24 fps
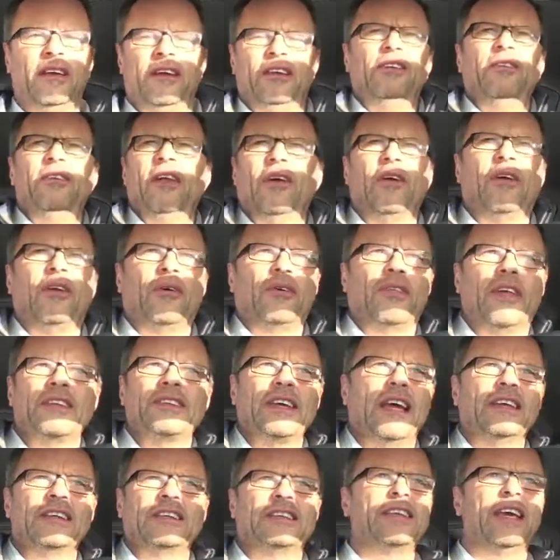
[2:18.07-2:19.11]
You know how long that
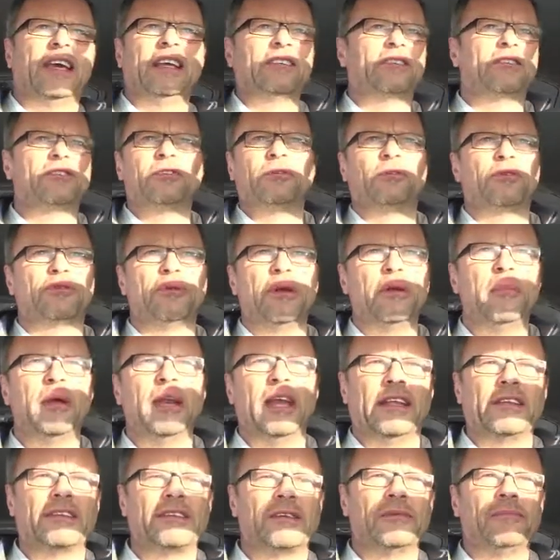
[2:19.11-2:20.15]
takes. It takes 2 or 3
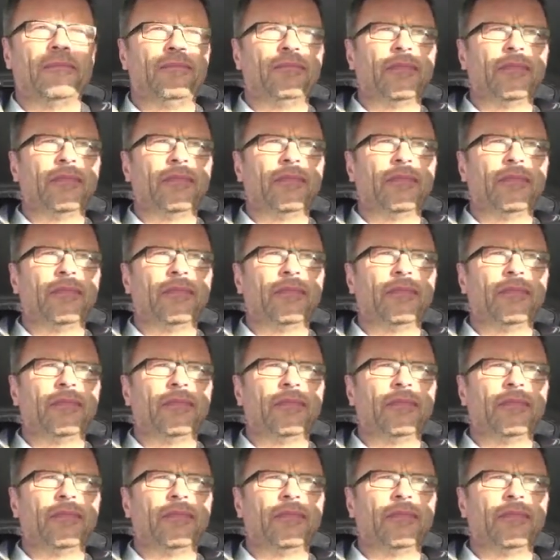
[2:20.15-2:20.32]
minutes.